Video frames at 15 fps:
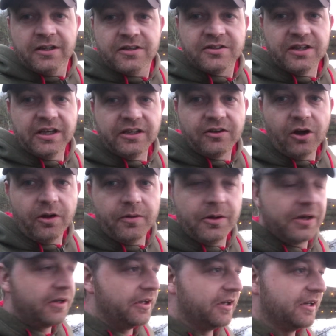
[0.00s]
It's
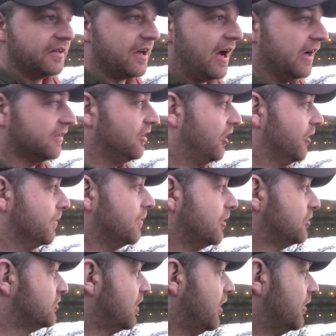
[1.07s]
nearly dark time,
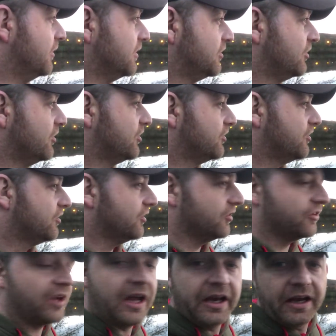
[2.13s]
so it's
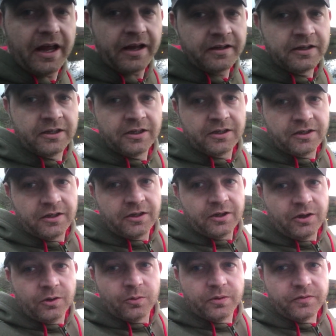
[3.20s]
just getting there.
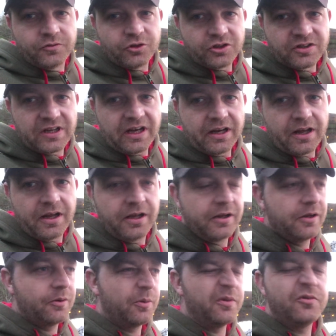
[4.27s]
We've just had
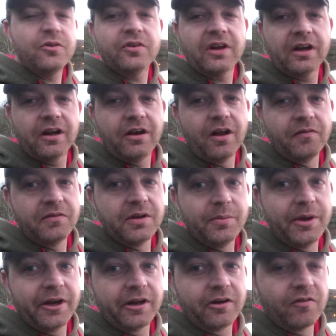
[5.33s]
a lovely
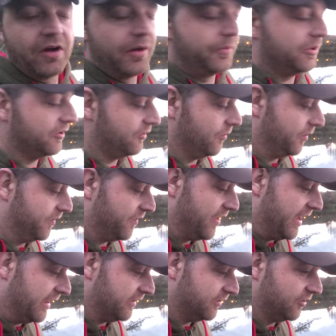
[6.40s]
bit of grub, to be
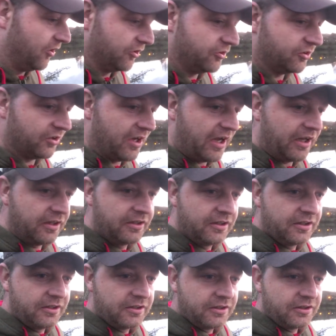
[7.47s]
fair. Nice
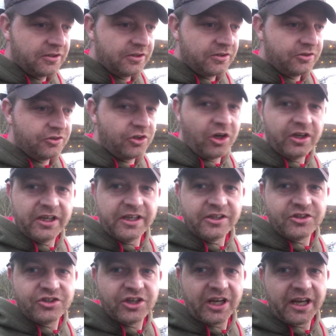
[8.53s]

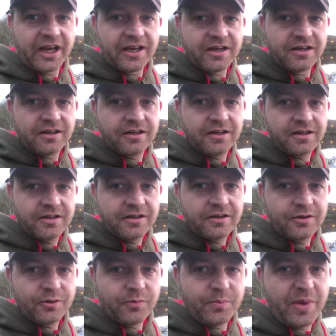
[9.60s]
Chinese chicken
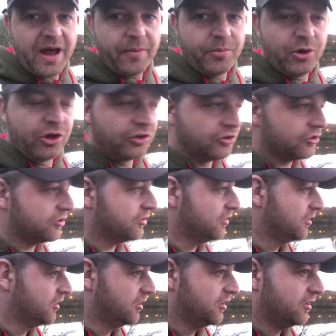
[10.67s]
with peppers,
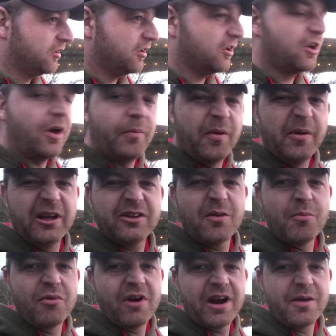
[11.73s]
a couple of bits
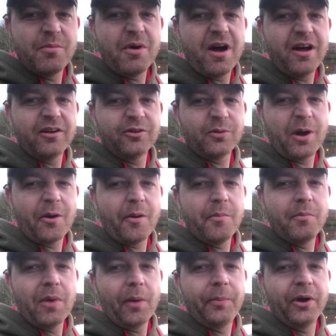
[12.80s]
of bread and butter as well,
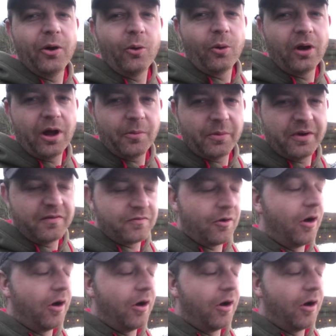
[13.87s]
and mop it all up with.